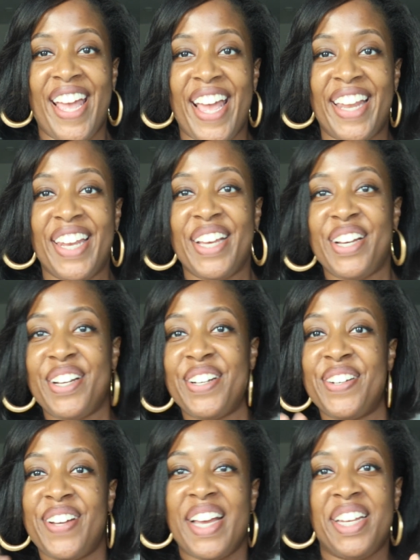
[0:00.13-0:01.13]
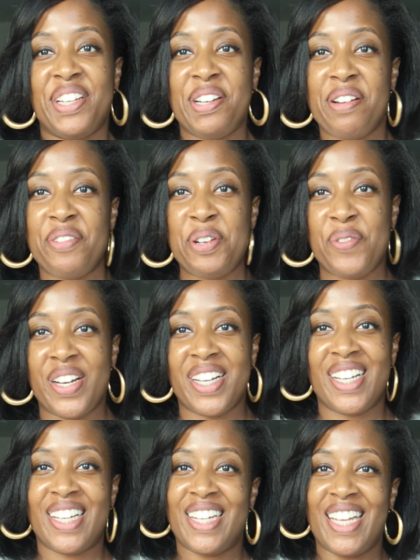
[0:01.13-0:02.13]
Hello
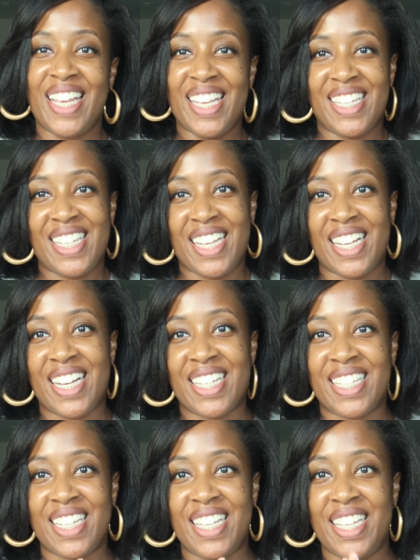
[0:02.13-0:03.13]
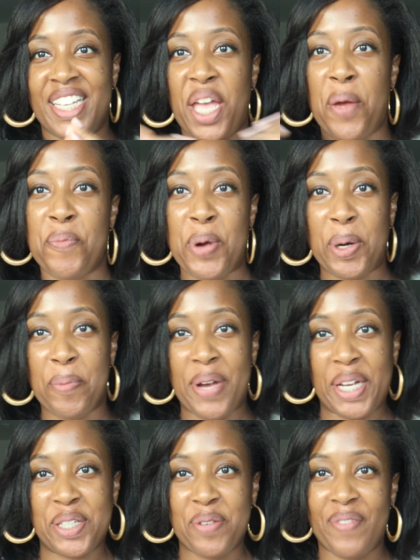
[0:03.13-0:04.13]
everyone. It's Ngozi and welcome
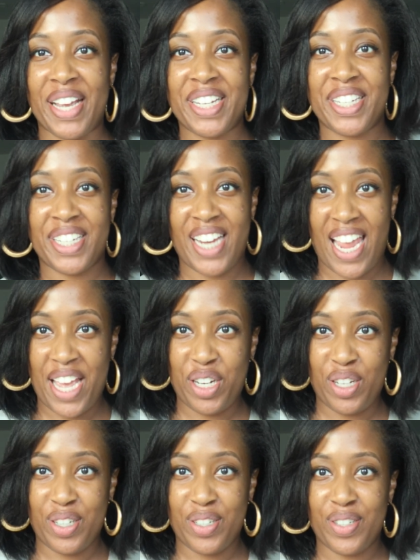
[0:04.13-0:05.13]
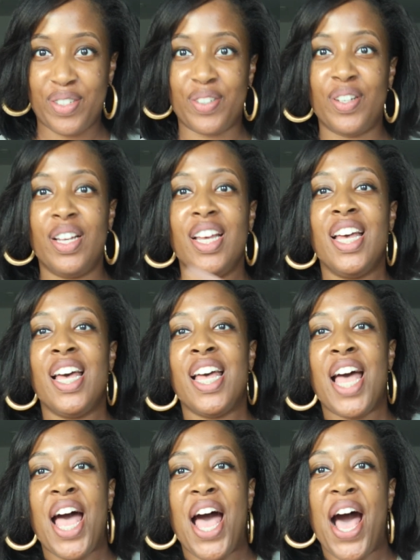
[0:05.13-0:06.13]
back to my channel.
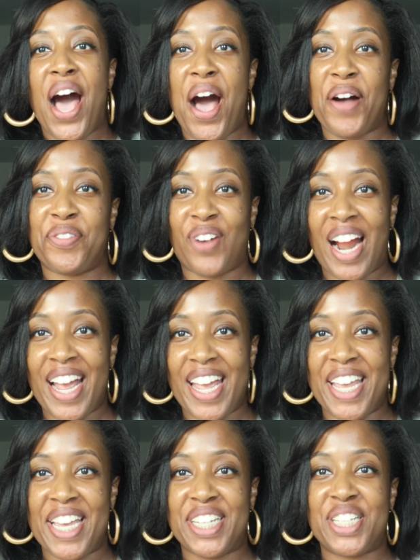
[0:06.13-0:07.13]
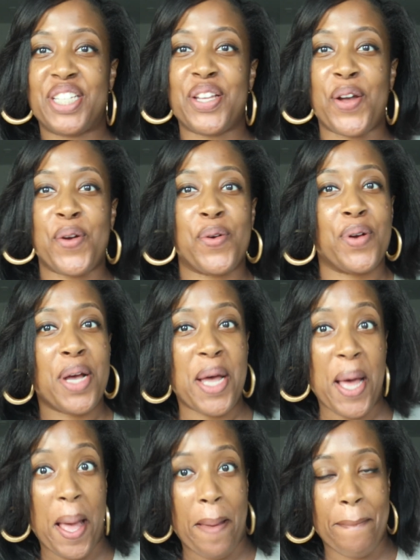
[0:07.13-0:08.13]
All right, so
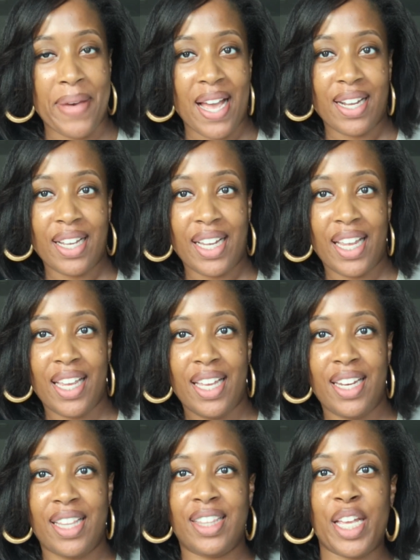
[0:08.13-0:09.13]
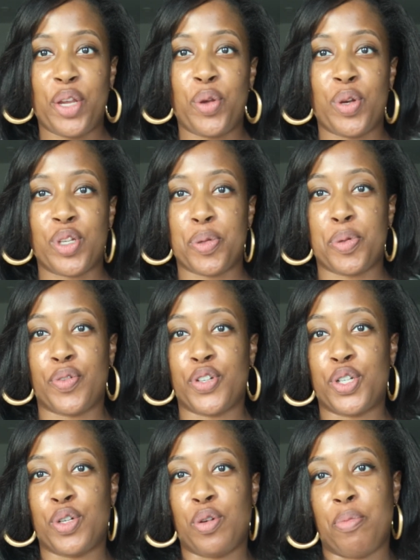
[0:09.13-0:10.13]
I'm back again. Thank you all so much for
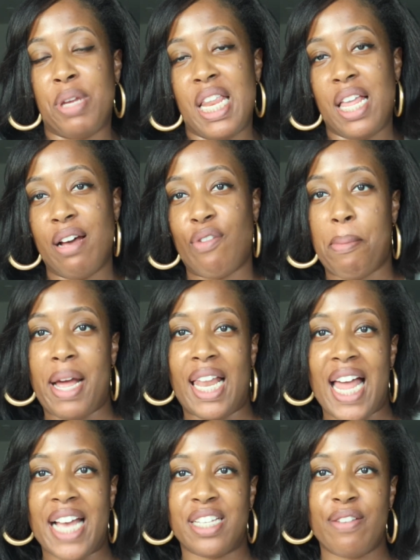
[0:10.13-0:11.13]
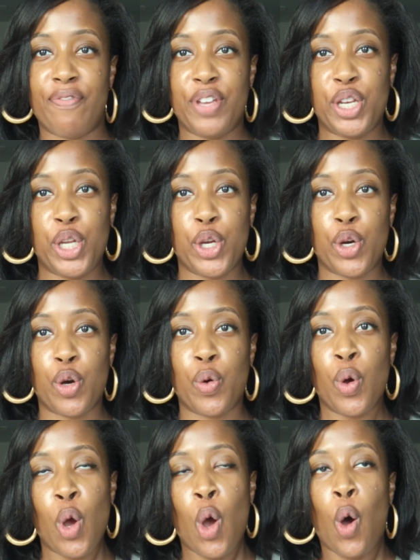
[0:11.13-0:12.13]
showing me love on my last
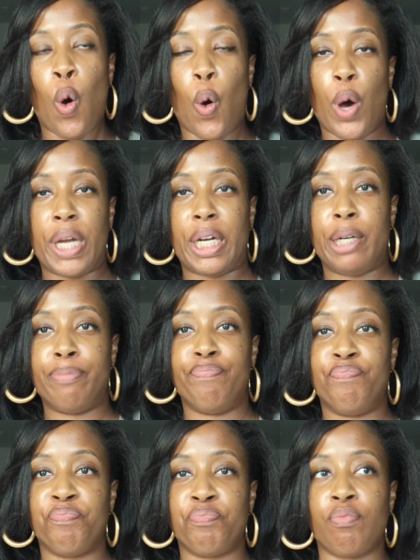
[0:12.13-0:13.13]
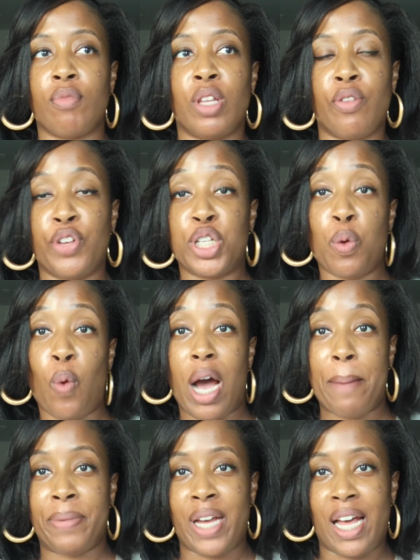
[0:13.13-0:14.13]
video on the reason
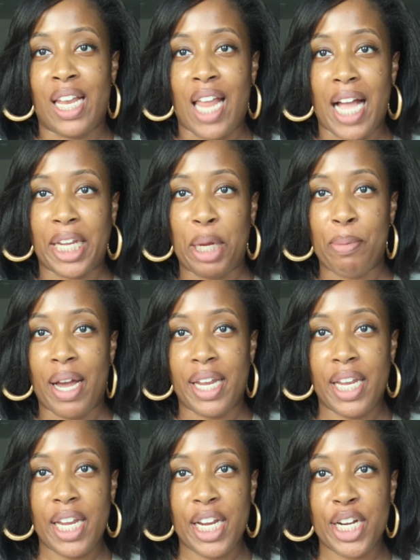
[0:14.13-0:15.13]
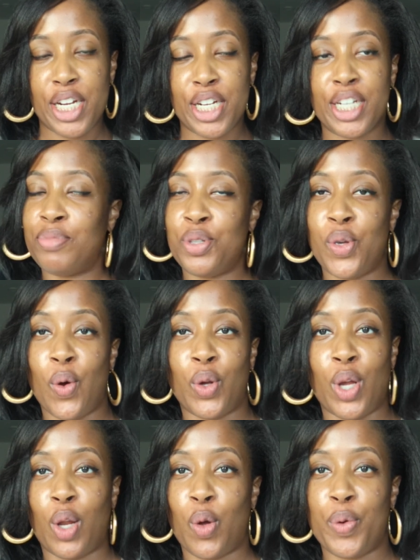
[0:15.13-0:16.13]
why I'm not locking my hair.
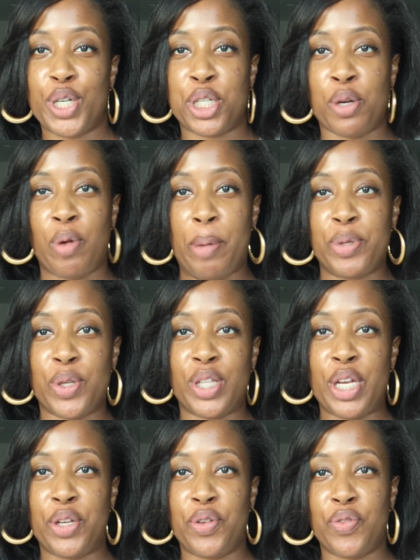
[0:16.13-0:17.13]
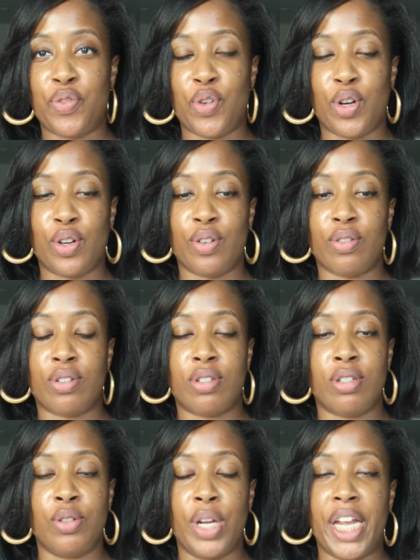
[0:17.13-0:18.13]
Y'all always show up, so thank you for
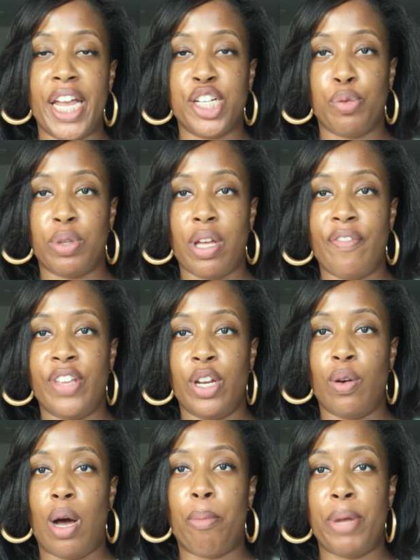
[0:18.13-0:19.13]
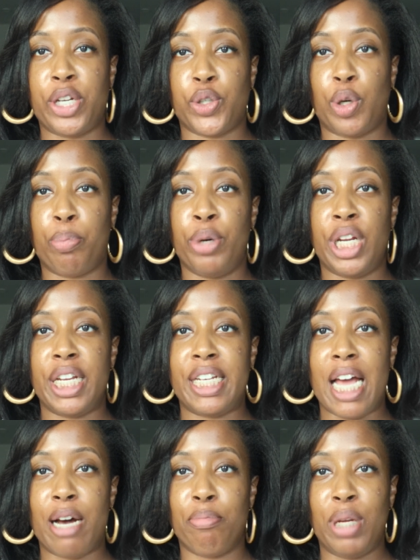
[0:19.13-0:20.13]
engaging with that video. I'll make sure to put it
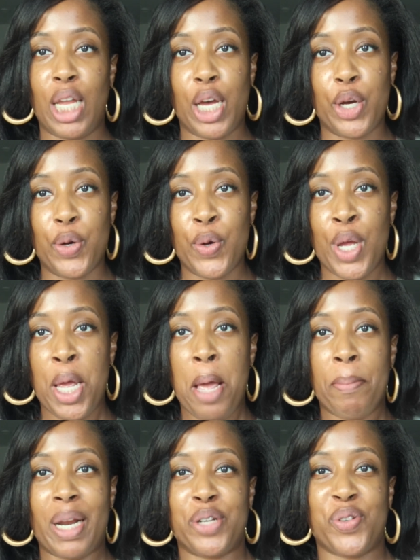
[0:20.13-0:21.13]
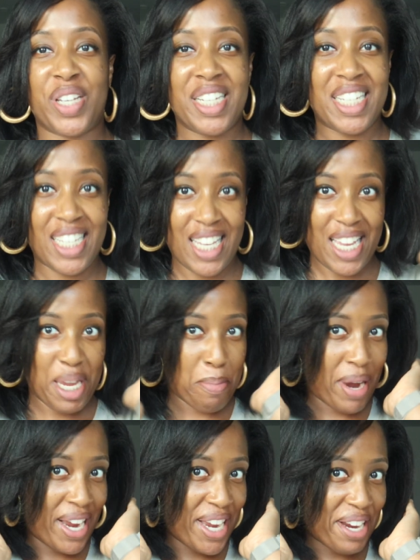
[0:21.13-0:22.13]
down below. But as you can see,
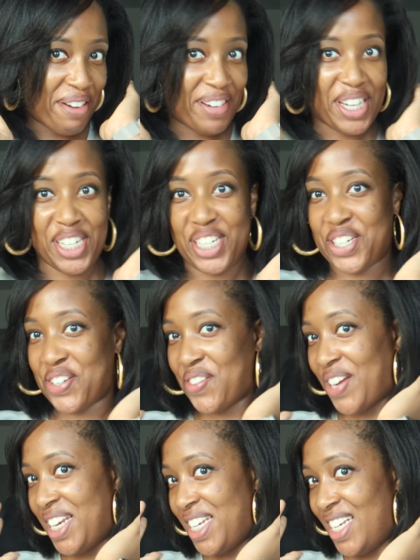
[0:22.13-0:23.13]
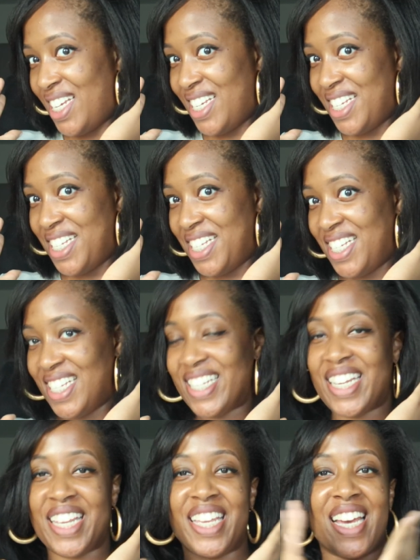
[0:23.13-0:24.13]
my hair is
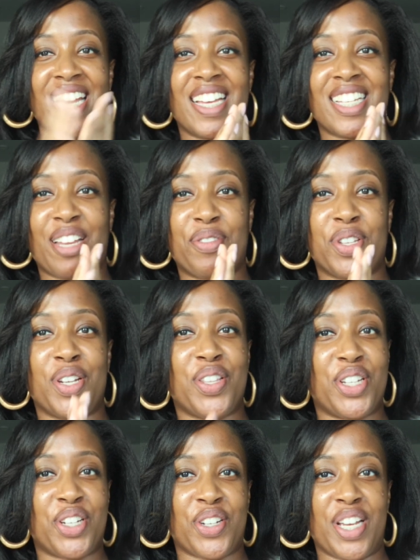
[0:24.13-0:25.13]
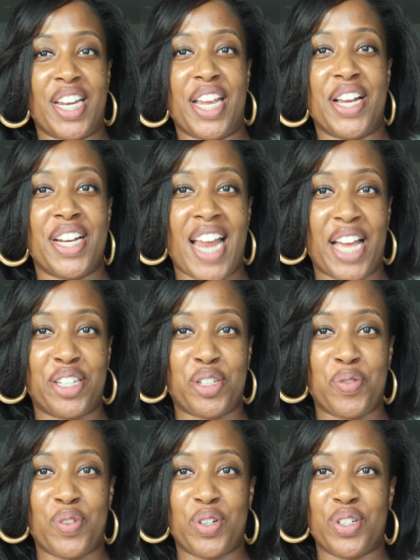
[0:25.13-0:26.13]
straightened. Yes, I'm still on the straight hair
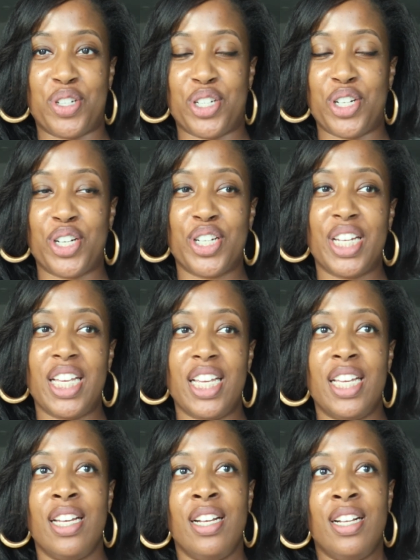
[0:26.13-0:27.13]
natural journey.